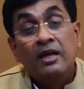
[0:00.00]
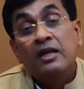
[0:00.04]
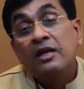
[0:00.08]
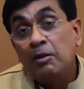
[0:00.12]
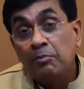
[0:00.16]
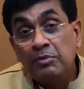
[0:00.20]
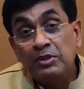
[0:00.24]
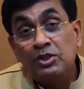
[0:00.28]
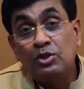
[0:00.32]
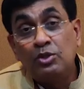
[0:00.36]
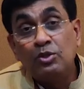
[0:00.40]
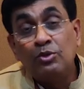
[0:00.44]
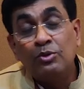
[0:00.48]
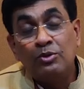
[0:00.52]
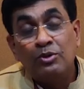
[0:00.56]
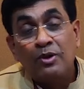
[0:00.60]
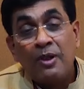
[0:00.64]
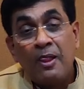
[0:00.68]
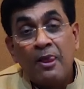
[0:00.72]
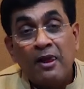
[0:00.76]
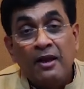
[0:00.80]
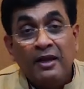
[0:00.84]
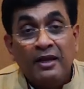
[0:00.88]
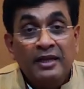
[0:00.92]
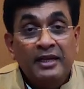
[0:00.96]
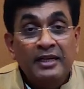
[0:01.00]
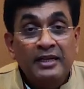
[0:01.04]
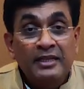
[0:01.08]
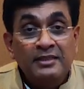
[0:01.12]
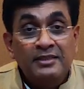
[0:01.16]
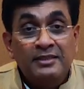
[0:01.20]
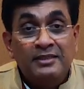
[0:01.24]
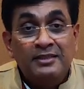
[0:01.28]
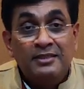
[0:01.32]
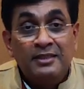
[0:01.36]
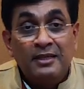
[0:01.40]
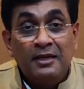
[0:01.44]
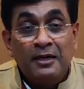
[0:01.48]
Number two
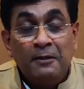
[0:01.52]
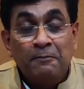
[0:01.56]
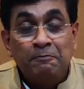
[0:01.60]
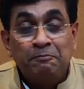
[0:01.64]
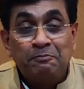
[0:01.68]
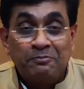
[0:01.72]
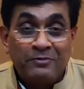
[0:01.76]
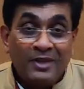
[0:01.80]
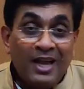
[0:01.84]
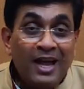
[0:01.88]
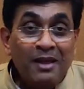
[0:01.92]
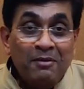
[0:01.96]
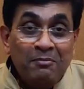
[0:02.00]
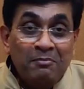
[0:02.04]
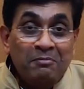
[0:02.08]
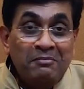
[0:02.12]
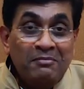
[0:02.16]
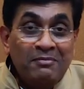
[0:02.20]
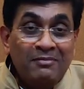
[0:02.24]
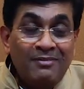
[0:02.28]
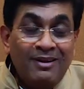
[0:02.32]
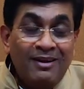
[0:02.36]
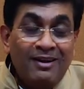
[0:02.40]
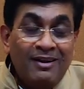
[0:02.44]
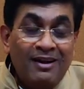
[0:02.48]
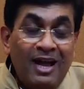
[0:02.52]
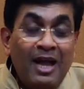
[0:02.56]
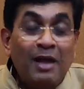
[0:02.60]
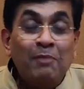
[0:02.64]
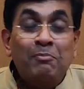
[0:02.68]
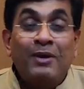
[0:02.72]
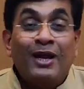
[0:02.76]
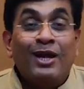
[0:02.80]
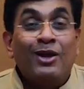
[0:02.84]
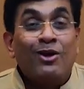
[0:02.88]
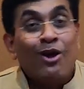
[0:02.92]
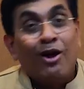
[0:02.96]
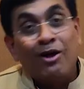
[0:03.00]
is I
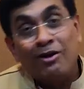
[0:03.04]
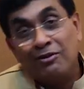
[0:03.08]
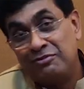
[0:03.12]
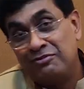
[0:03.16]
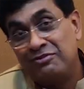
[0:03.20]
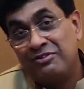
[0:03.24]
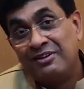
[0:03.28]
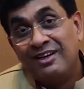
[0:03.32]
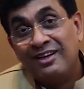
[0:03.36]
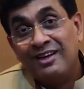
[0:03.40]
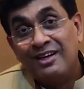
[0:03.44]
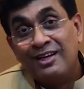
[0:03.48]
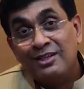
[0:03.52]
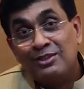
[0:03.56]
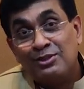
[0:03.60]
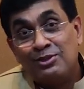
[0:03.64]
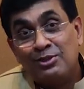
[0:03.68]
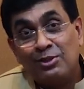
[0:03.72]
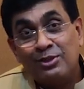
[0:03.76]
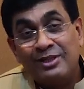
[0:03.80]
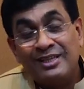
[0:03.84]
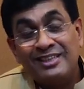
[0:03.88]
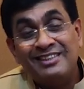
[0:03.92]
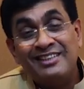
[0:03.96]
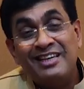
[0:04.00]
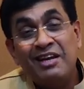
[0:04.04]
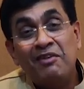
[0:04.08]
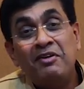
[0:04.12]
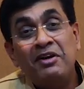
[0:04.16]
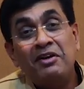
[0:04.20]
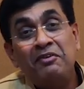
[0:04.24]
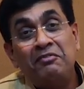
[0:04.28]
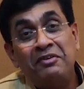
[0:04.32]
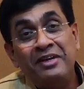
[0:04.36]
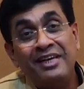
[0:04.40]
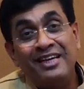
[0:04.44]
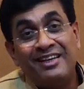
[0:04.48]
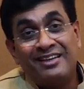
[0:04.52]
play golf. So there's never
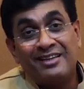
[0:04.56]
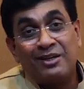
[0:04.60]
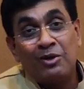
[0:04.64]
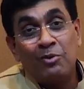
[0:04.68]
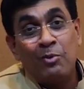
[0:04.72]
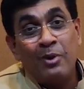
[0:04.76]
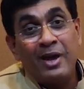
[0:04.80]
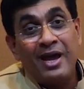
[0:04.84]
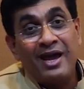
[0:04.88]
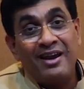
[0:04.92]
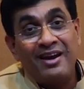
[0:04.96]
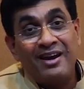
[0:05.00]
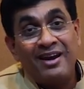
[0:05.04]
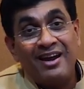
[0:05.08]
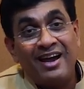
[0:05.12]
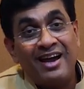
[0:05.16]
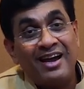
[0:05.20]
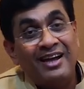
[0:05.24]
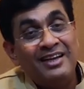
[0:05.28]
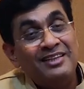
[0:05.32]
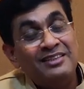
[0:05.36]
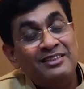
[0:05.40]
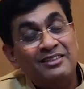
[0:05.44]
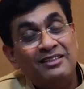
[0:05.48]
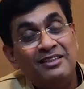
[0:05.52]
a week where I